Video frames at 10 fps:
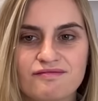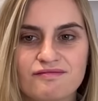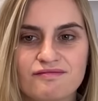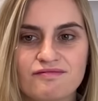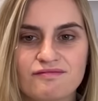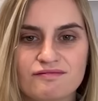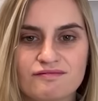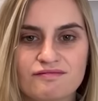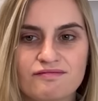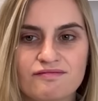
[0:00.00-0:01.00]

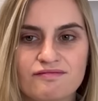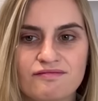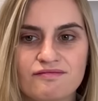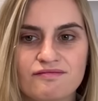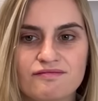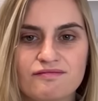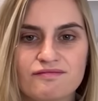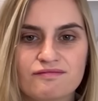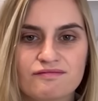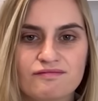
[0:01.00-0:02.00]

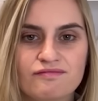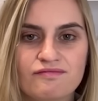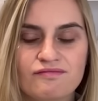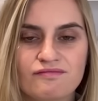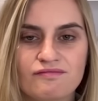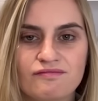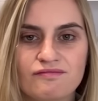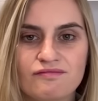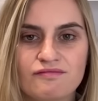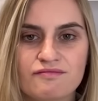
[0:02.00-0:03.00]

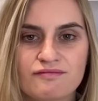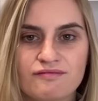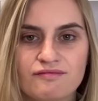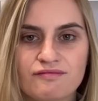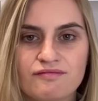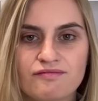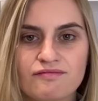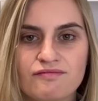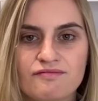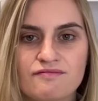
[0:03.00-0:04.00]

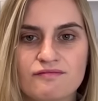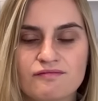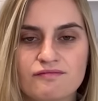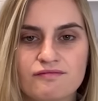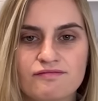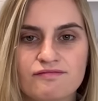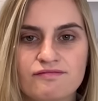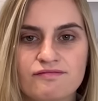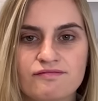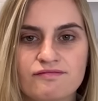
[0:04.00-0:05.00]

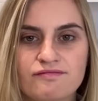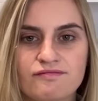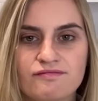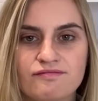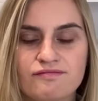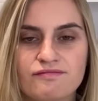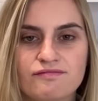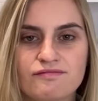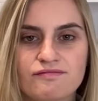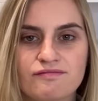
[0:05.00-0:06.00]

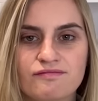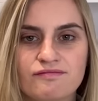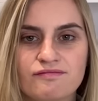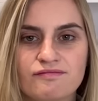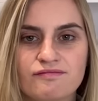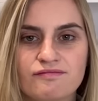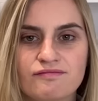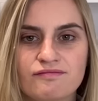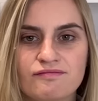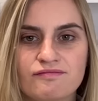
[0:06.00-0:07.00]

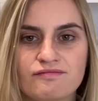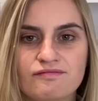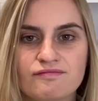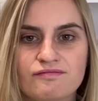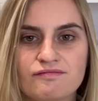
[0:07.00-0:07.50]
This person isn't speaking.